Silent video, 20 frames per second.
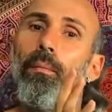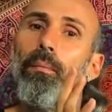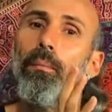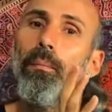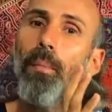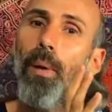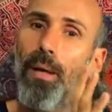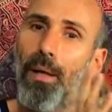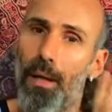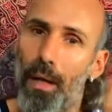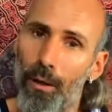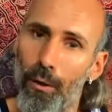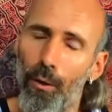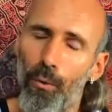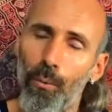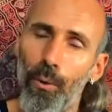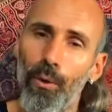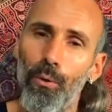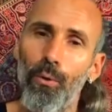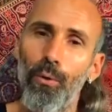But I don't
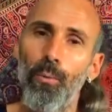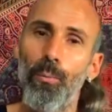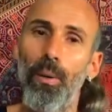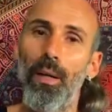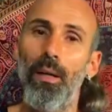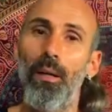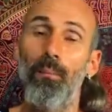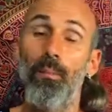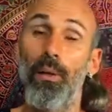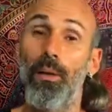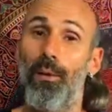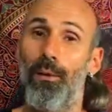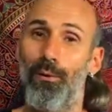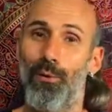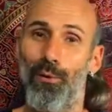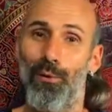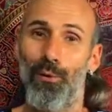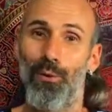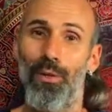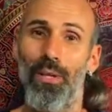want to speak about our
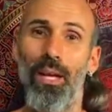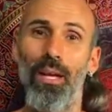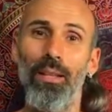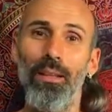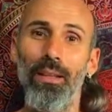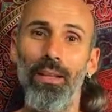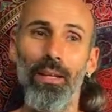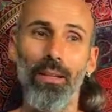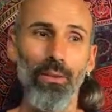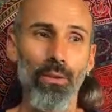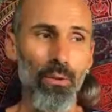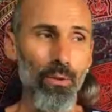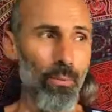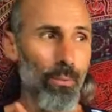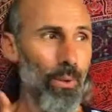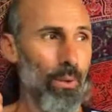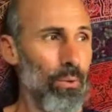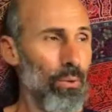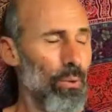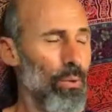society, I just
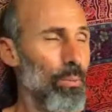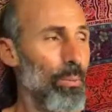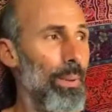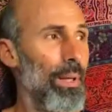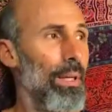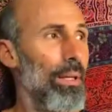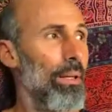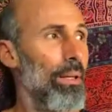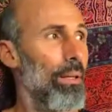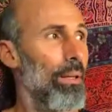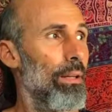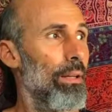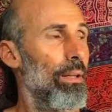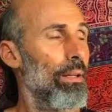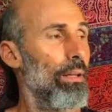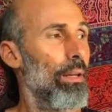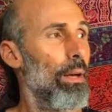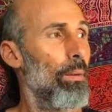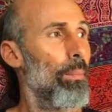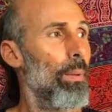want to speak
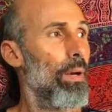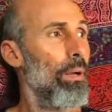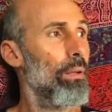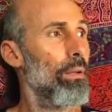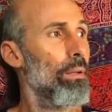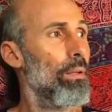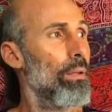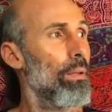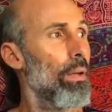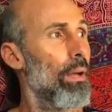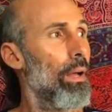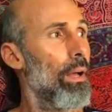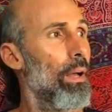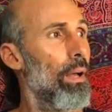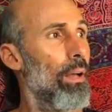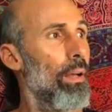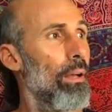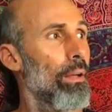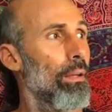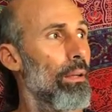about
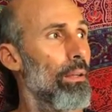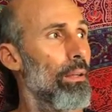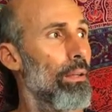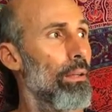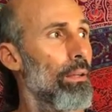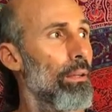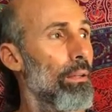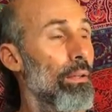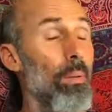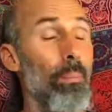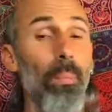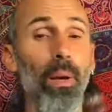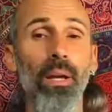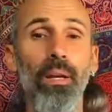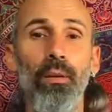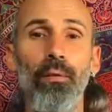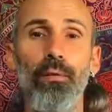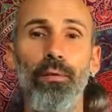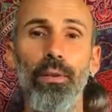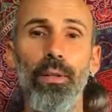the
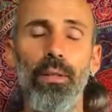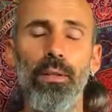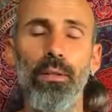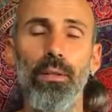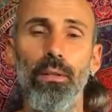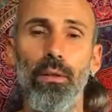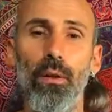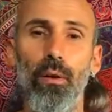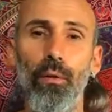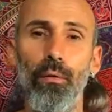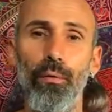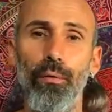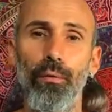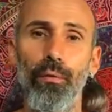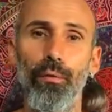benefits of